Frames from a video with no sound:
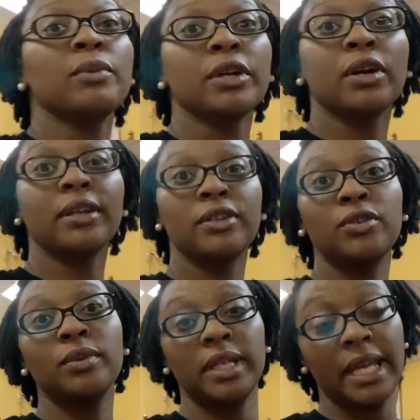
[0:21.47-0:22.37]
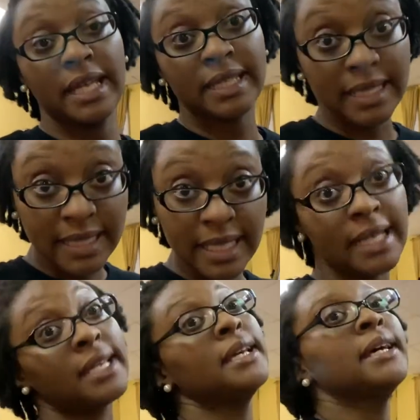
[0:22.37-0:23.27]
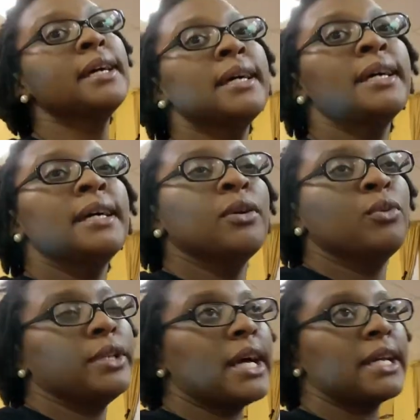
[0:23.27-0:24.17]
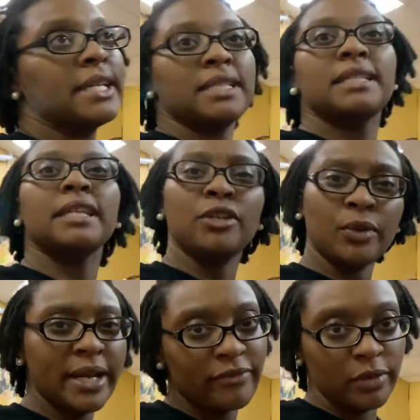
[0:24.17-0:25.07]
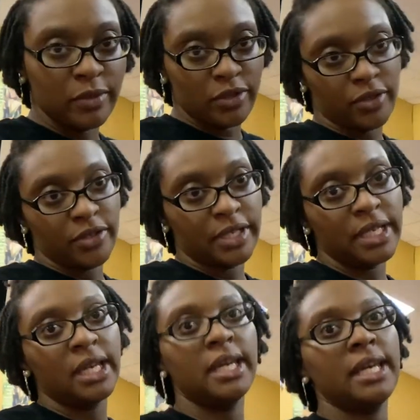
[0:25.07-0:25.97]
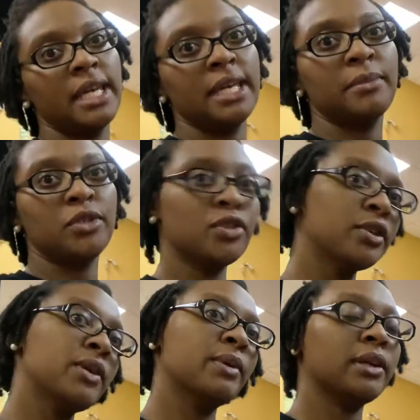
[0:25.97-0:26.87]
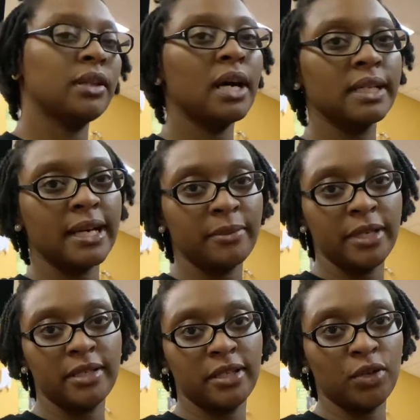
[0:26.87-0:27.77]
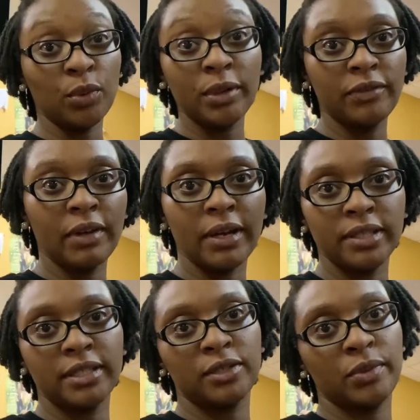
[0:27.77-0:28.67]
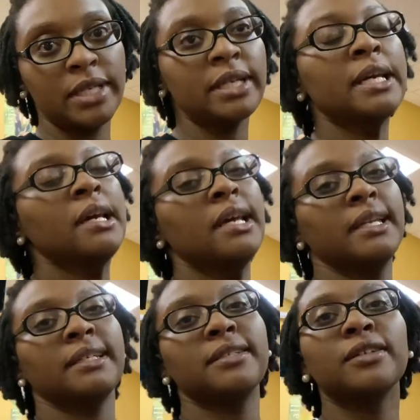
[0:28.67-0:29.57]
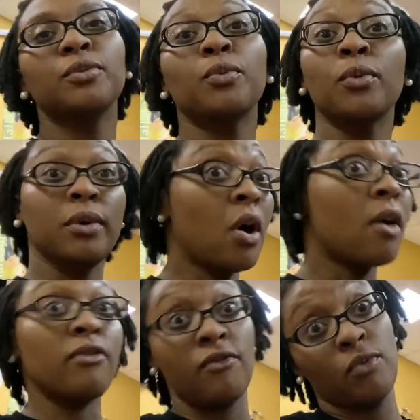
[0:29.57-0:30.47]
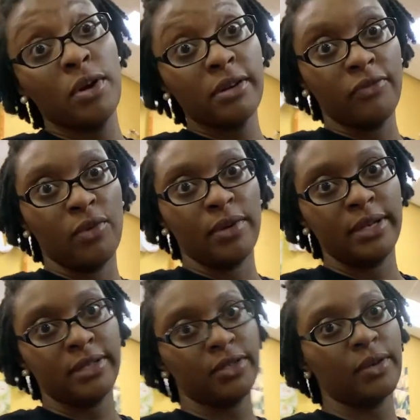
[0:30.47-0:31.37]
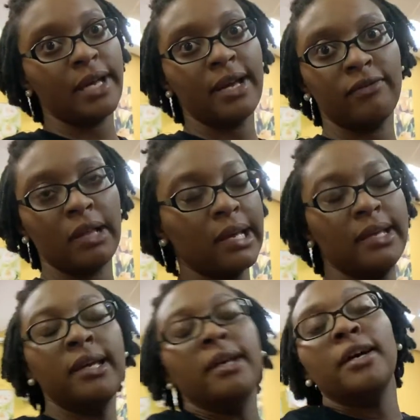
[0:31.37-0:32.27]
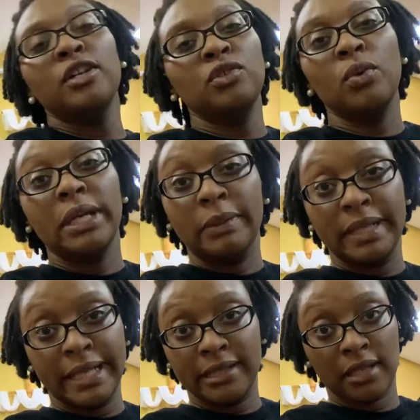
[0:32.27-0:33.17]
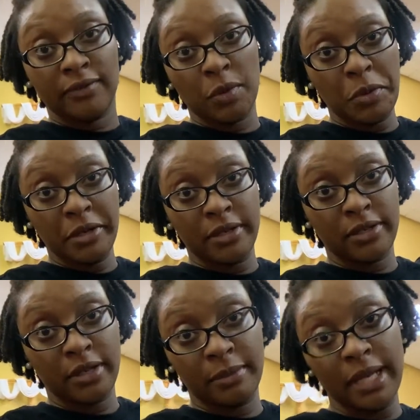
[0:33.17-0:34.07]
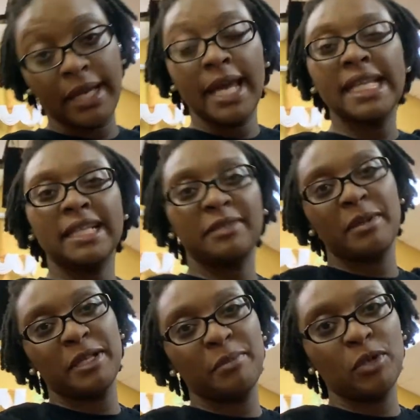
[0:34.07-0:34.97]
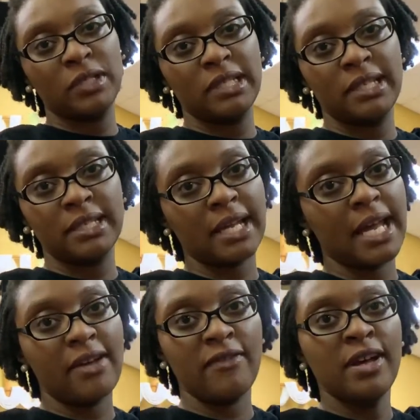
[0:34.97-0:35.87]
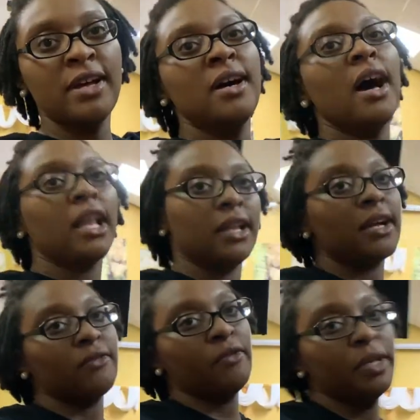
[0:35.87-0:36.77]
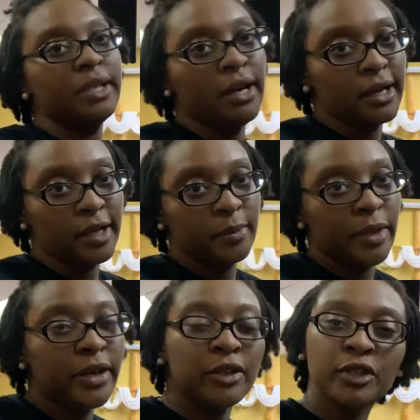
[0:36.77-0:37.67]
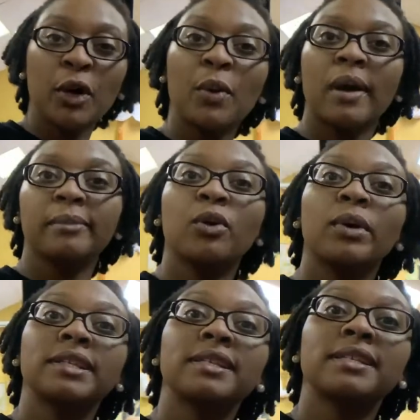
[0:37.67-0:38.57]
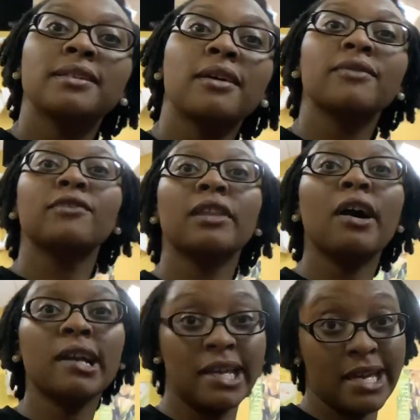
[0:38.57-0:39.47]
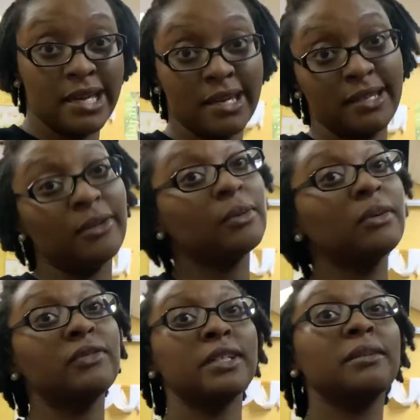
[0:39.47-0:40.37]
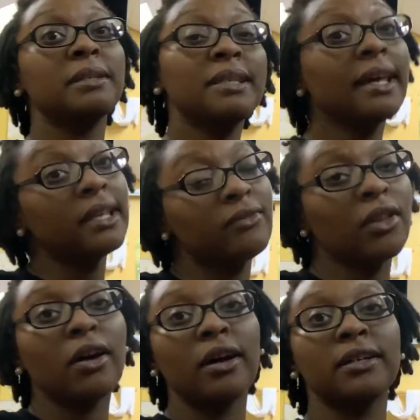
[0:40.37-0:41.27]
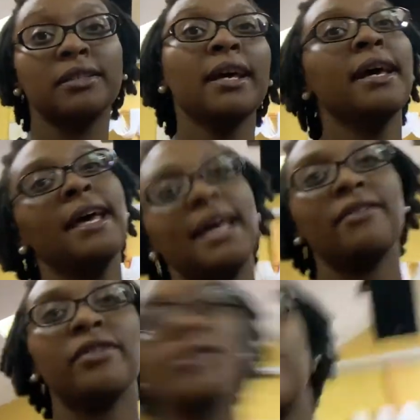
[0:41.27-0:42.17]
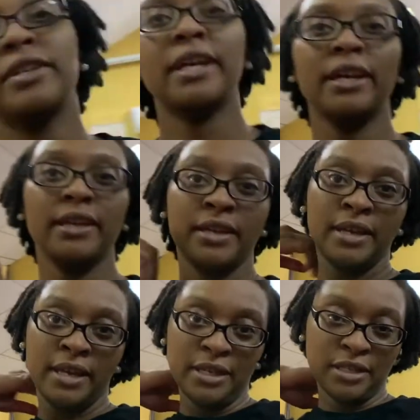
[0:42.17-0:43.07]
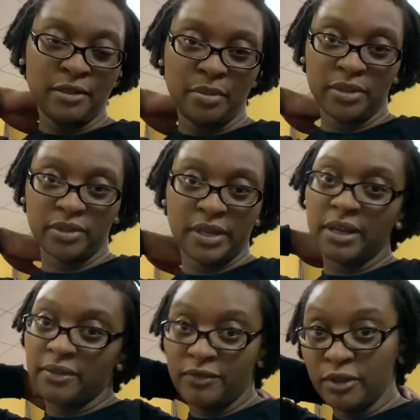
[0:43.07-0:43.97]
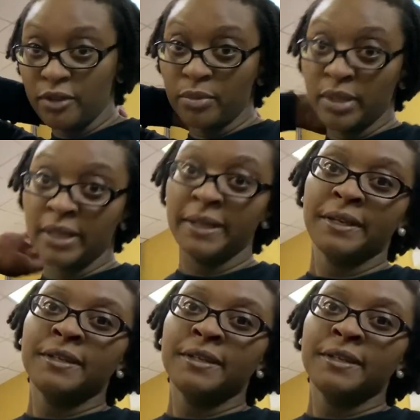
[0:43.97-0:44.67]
were going to do in Kansas City well not Kansas City, Grandview, Missouri, and Missouri went on lockdown because of coronavirus this week. I took off of work for it, so I have like 21 days off of work. So I'm like, hey, let's make the most of this. I have a lot of free time. So I'm going to start vlogging again. Don't know if it's gonna be daily vlogs, every other day, just depends on how I feel, but